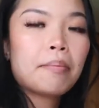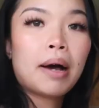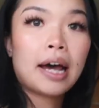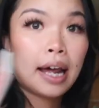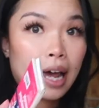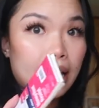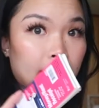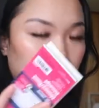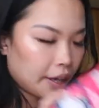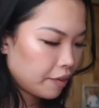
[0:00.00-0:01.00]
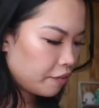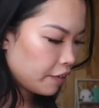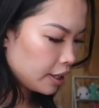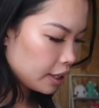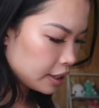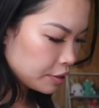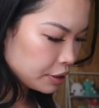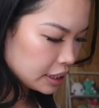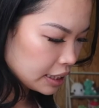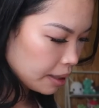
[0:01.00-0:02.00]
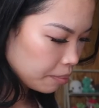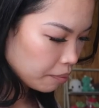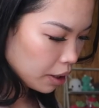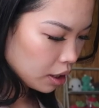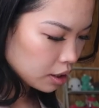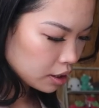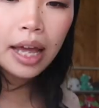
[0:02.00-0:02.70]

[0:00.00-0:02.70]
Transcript: But I think I can fit this receipt book